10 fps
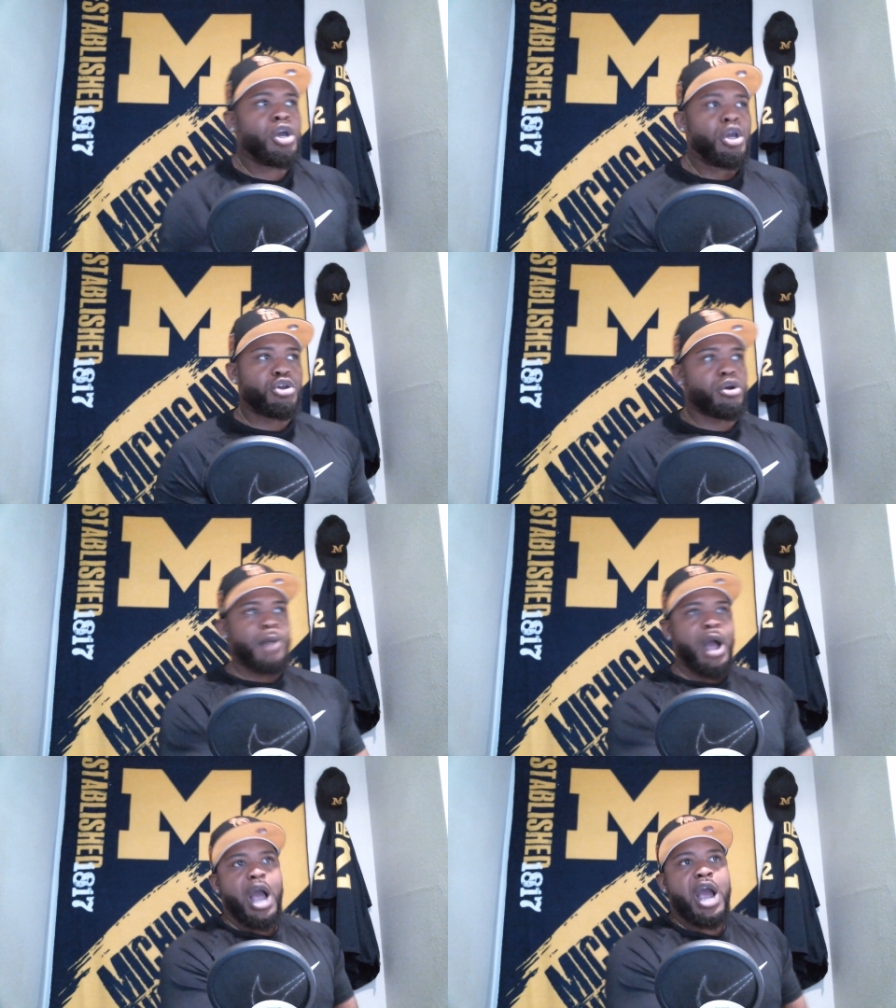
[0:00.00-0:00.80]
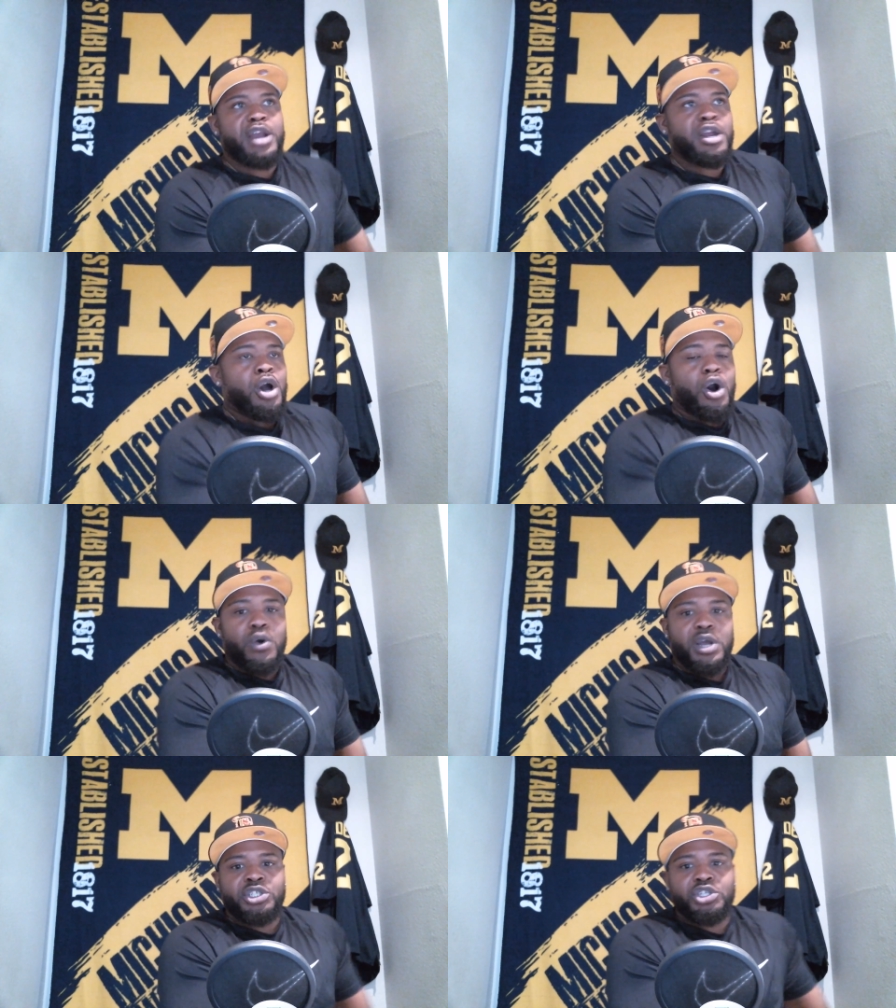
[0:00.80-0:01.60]
you're behind
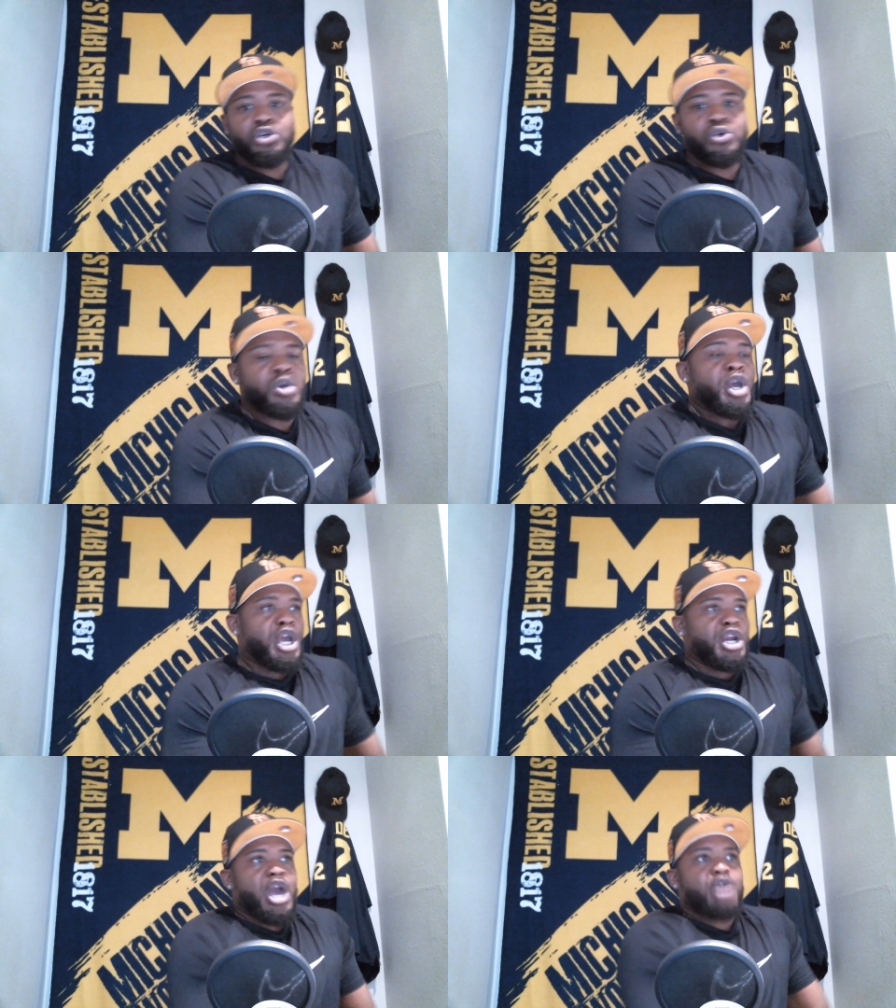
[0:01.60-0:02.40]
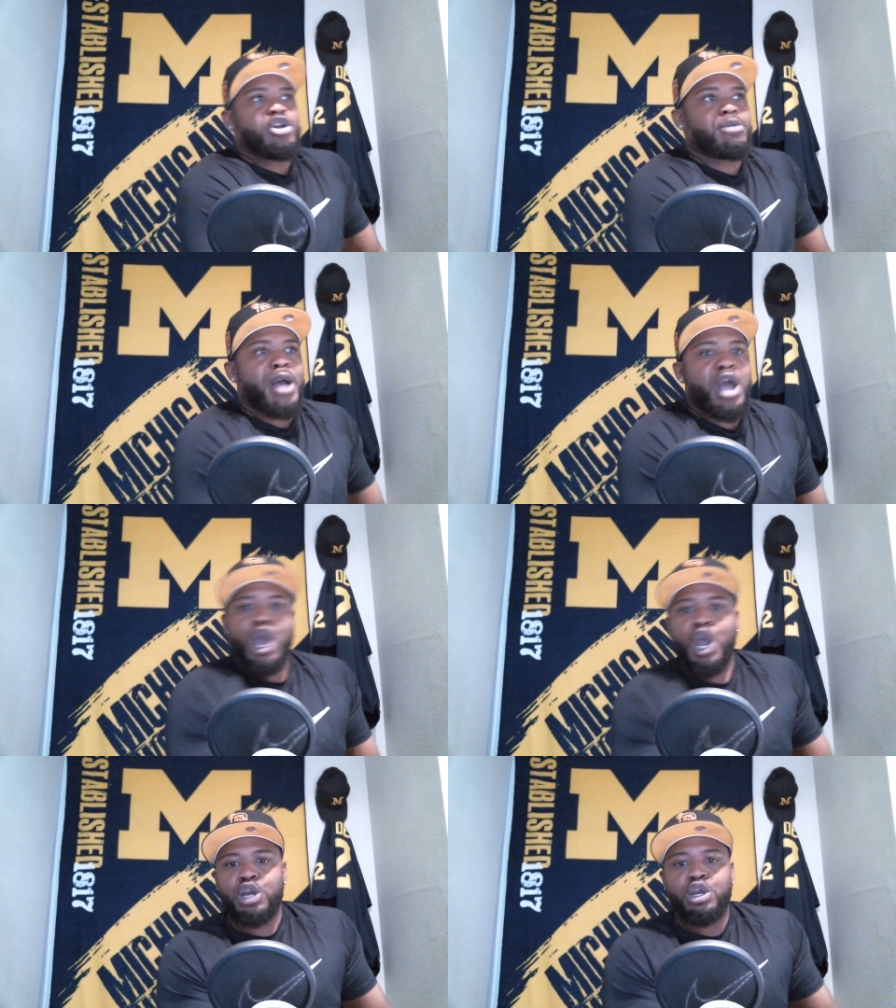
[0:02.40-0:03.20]
OSU and now you're
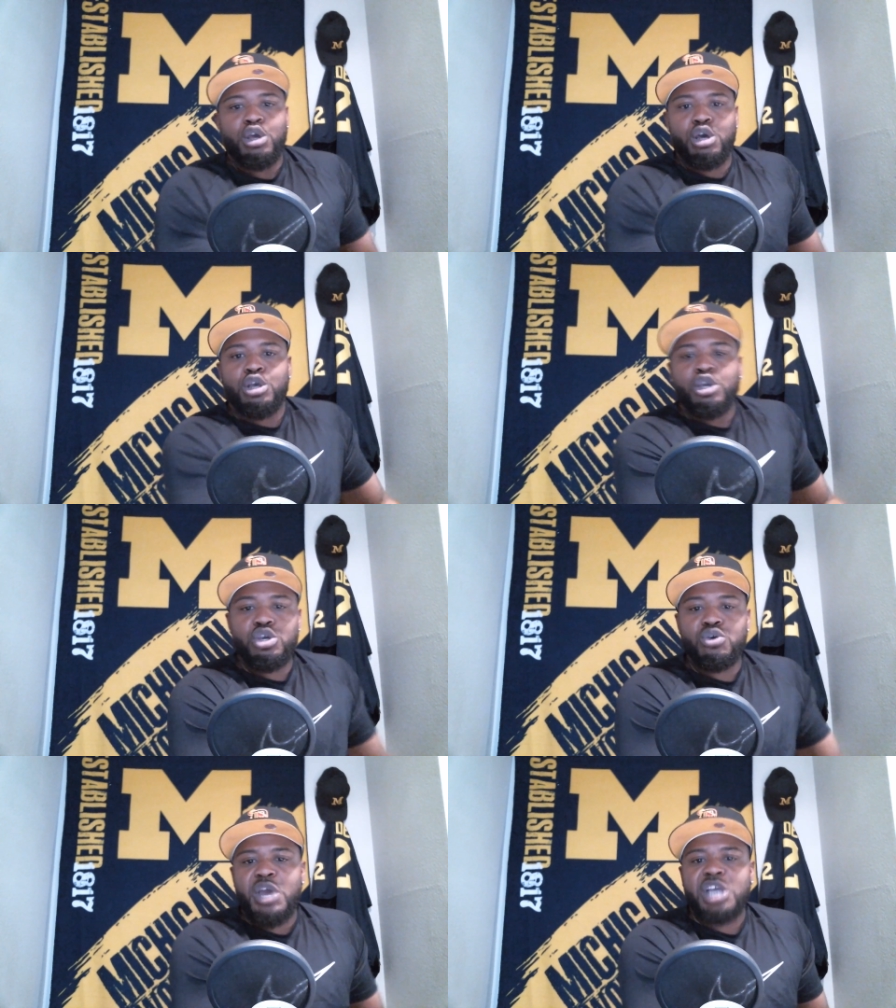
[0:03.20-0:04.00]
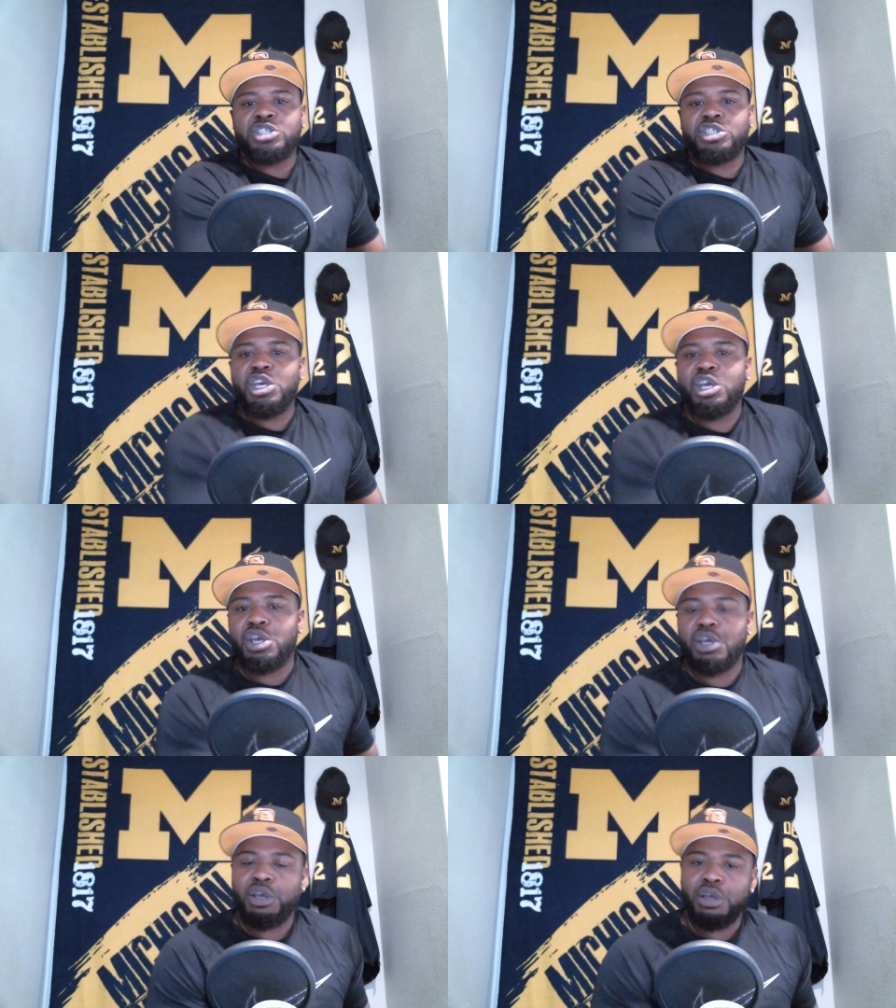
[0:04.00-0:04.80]
behind USC.